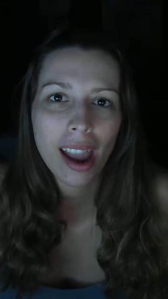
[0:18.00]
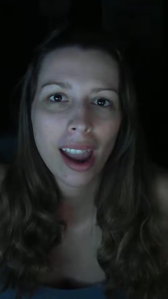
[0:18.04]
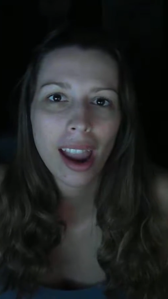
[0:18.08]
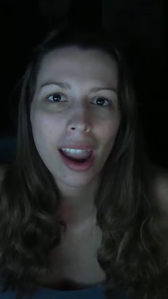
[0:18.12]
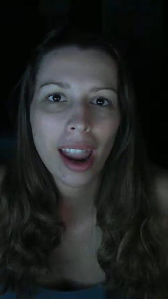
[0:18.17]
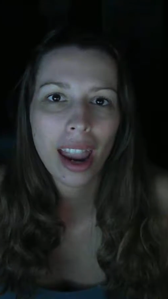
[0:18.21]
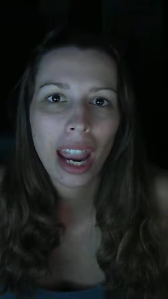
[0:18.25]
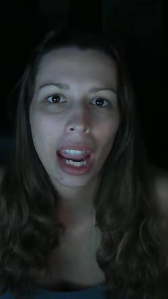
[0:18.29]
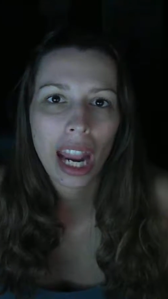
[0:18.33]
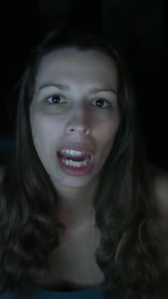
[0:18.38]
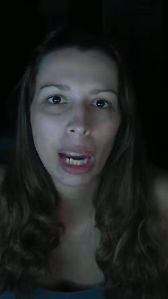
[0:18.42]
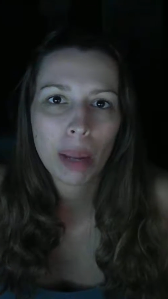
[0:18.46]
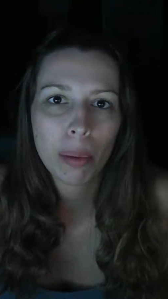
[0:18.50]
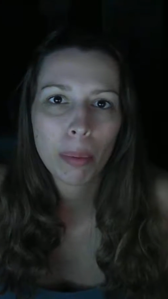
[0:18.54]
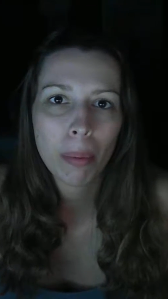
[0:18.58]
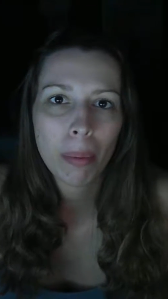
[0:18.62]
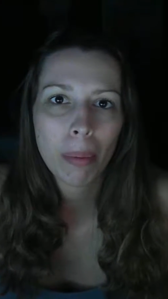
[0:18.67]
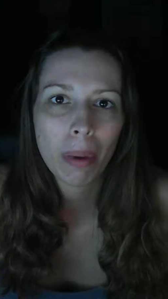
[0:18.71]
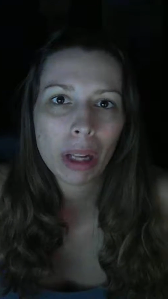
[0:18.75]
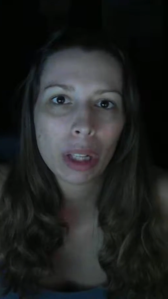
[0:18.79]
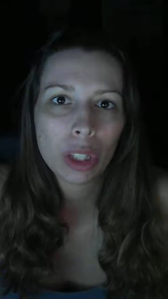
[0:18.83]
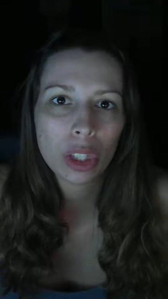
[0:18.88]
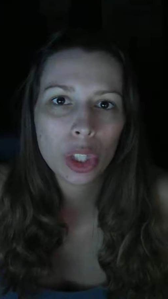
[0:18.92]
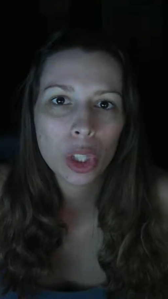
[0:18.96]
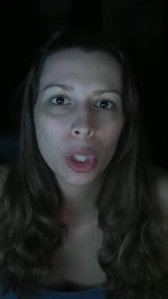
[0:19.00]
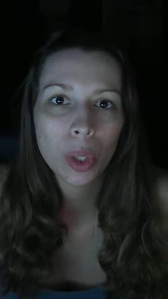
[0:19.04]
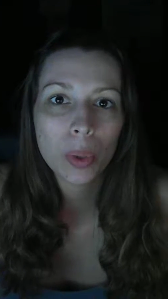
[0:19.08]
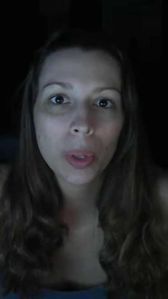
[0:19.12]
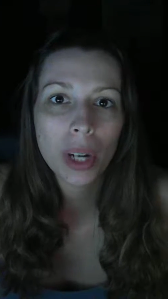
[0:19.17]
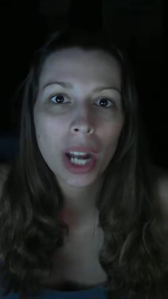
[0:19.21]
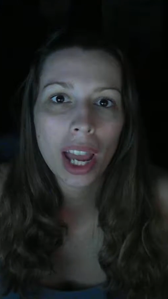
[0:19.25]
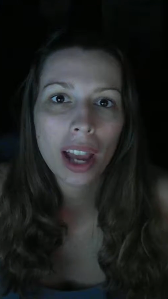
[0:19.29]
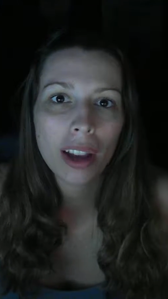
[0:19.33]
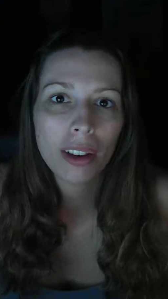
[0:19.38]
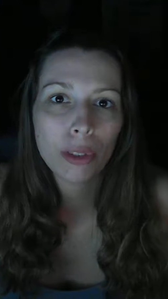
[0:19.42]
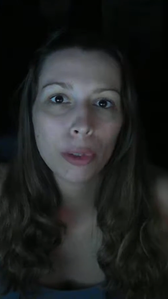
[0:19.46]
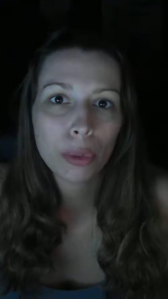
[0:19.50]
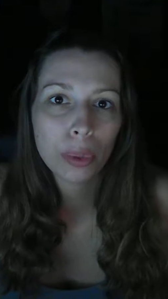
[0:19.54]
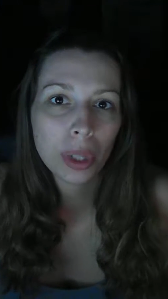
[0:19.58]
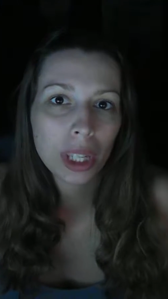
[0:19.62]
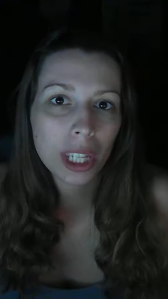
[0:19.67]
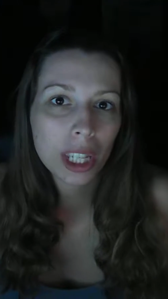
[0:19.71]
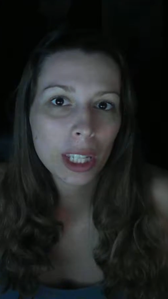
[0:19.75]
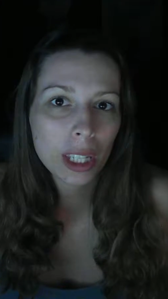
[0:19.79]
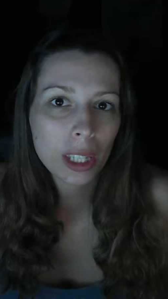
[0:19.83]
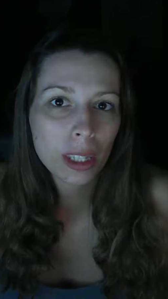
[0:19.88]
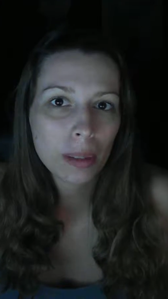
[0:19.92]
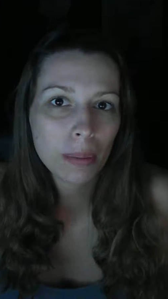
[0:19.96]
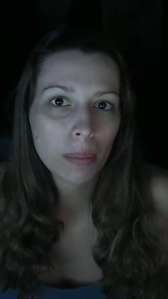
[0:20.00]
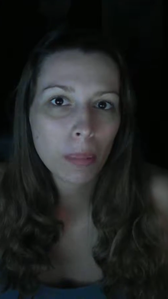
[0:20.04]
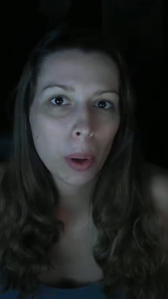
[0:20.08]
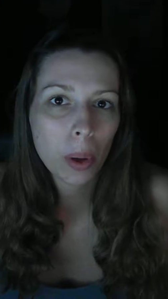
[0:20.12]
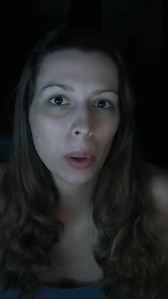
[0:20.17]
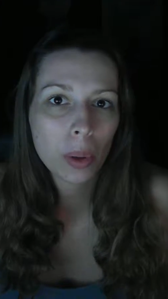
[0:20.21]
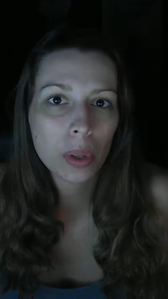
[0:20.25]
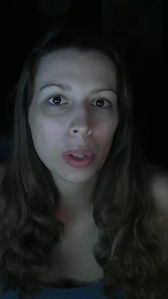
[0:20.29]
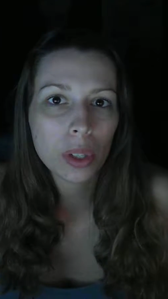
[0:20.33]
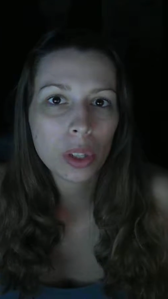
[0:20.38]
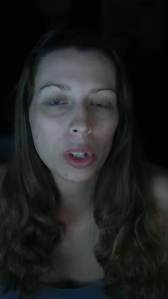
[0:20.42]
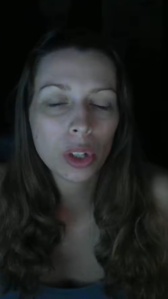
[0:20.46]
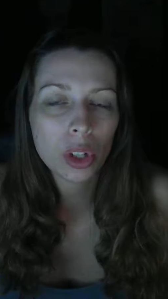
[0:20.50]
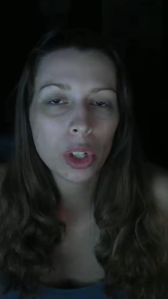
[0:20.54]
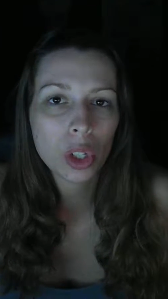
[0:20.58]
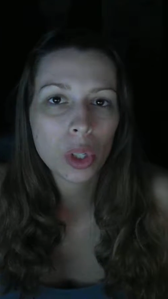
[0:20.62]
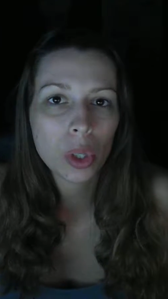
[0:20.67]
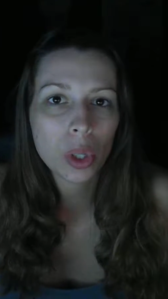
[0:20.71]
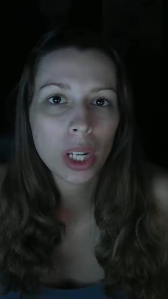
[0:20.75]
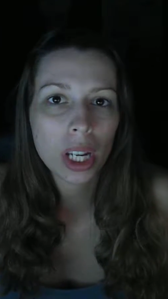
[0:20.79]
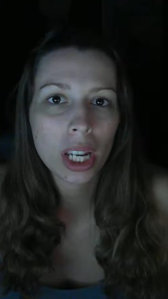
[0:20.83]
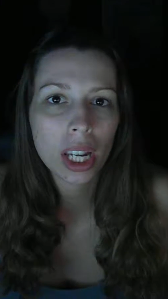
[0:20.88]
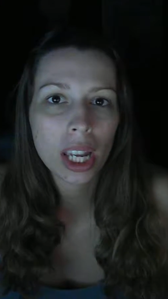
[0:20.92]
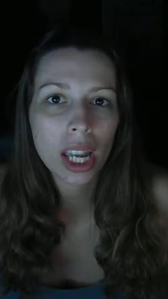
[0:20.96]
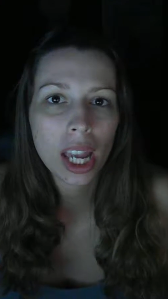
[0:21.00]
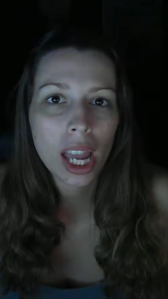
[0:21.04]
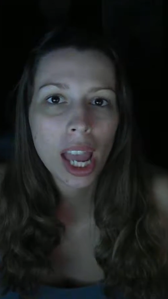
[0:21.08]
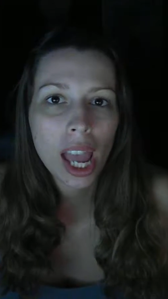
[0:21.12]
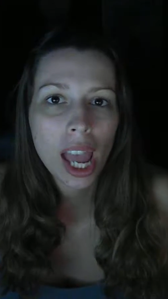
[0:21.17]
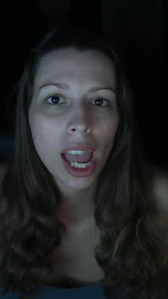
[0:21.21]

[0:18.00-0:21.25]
and I'm about 2.5 weeks post-surgery,